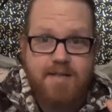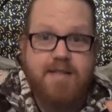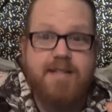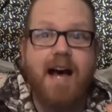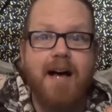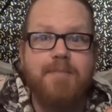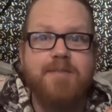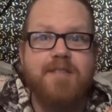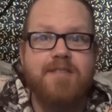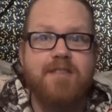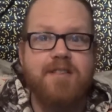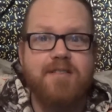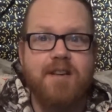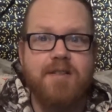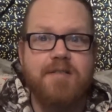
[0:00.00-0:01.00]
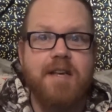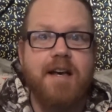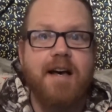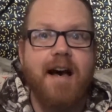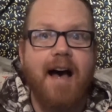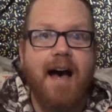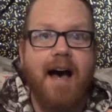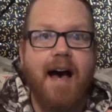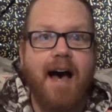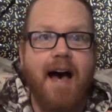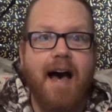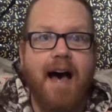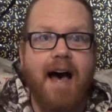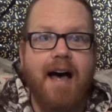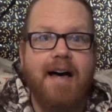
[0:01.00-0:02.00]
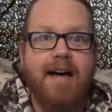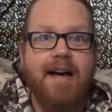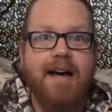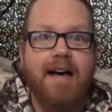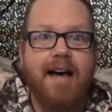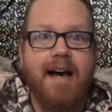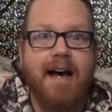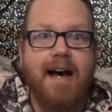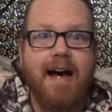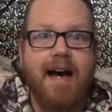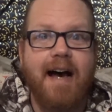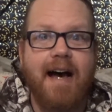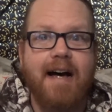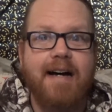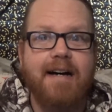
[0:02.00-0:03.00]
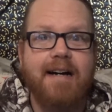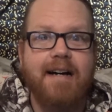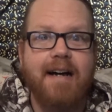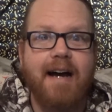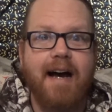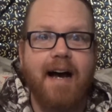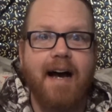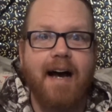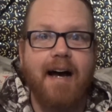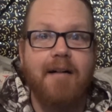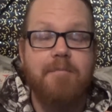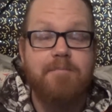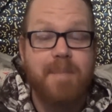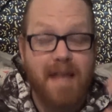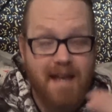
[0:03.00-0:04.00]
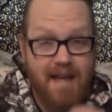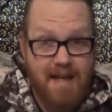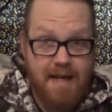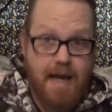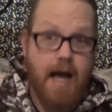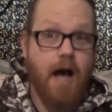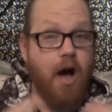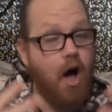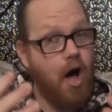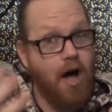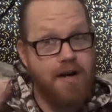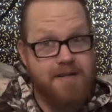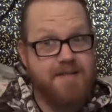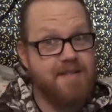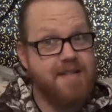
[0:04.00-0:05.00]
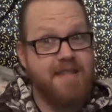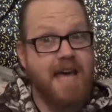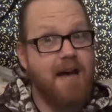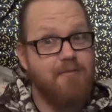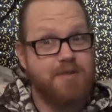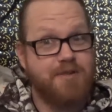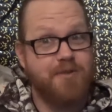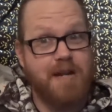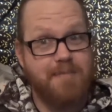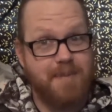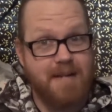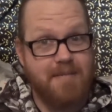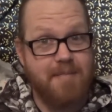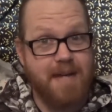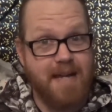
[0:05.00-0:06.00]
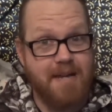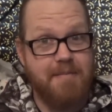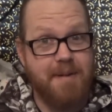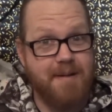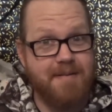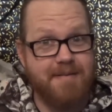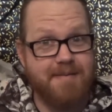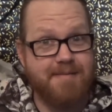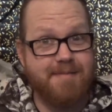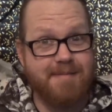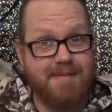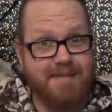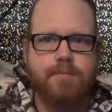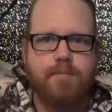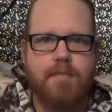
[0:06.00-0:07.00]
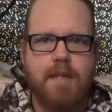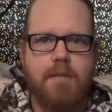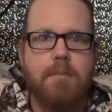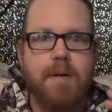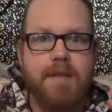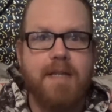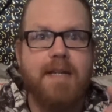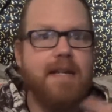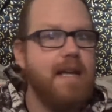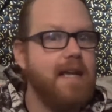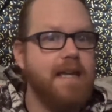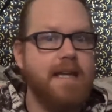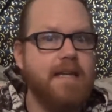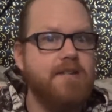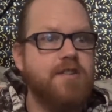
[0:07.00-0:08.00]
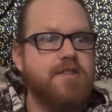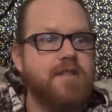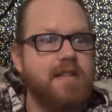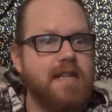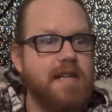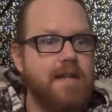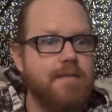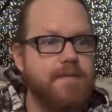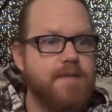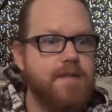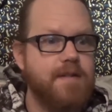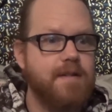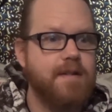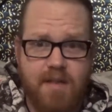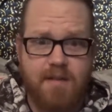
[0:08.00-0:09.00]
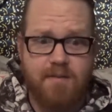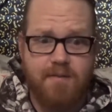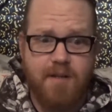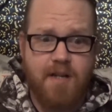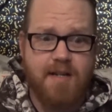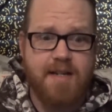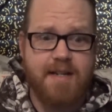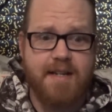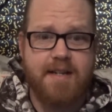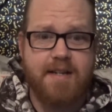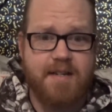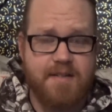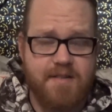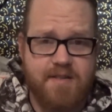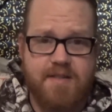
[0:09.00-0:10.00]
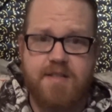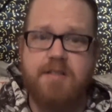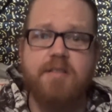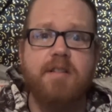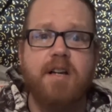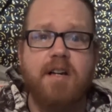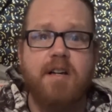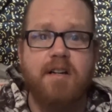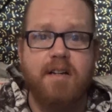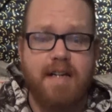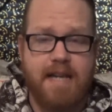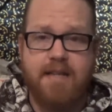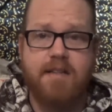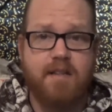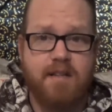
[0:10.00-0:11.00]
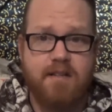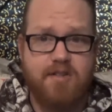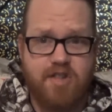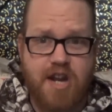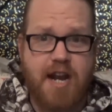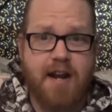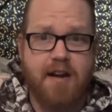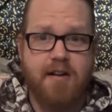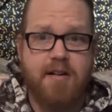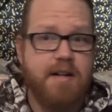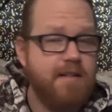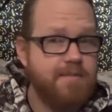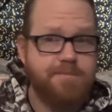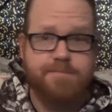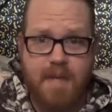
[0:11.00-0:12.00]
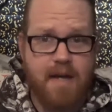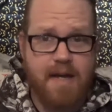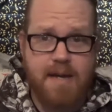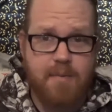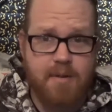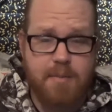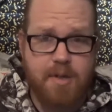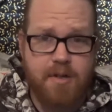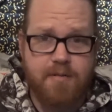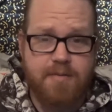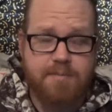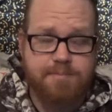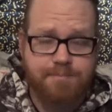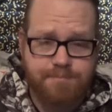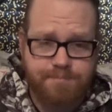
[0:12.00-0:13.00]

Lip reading: stops, and just goes, ha, ha, ha. Honestly, that was creepy to me. But then he just leaves. Vlogging kid is still in the chair, not able to move,